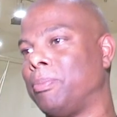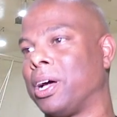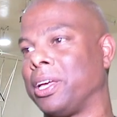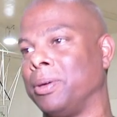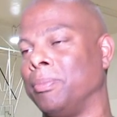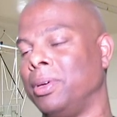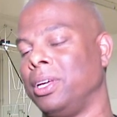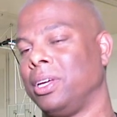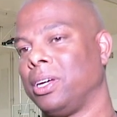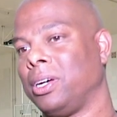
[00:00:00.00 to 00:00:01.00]
by him
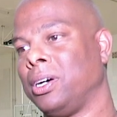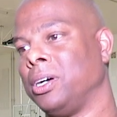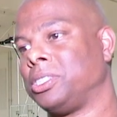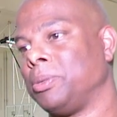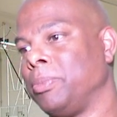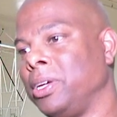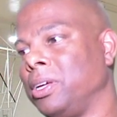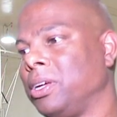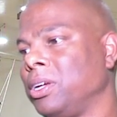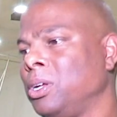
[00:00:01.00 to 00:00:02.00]
uh, to me.
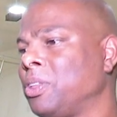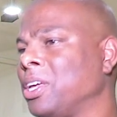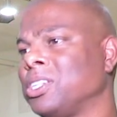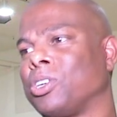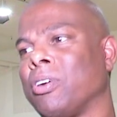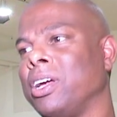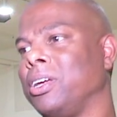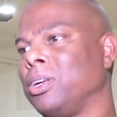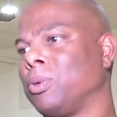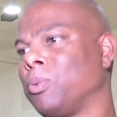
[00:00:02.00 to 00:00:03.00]
You know, I think it's great.
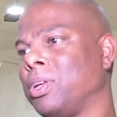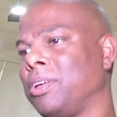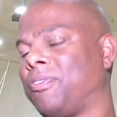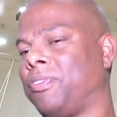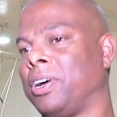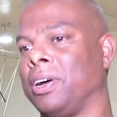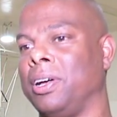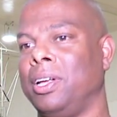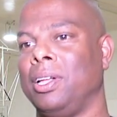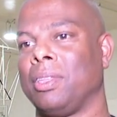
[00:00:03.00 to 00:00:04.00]
You know, if uh,
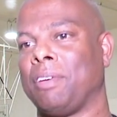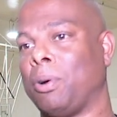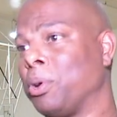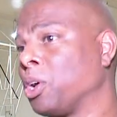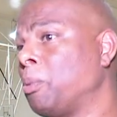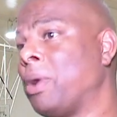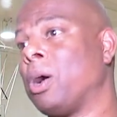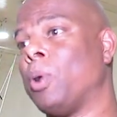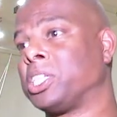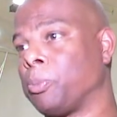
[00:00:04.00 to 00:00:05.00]
if I want to go by
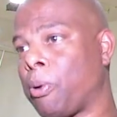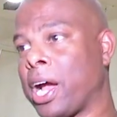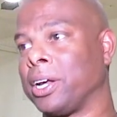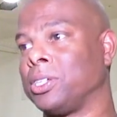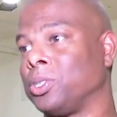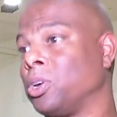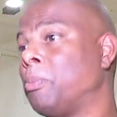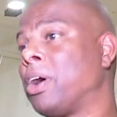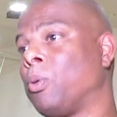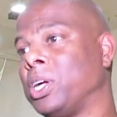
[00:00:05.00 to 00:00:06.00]
and watch a practice or go
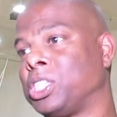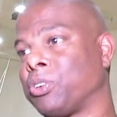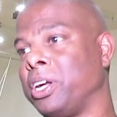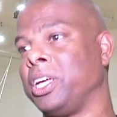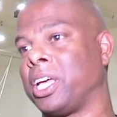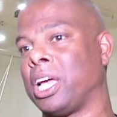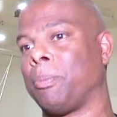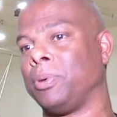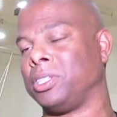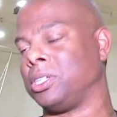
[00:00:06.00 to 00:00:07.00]
by and watch training camp, he's,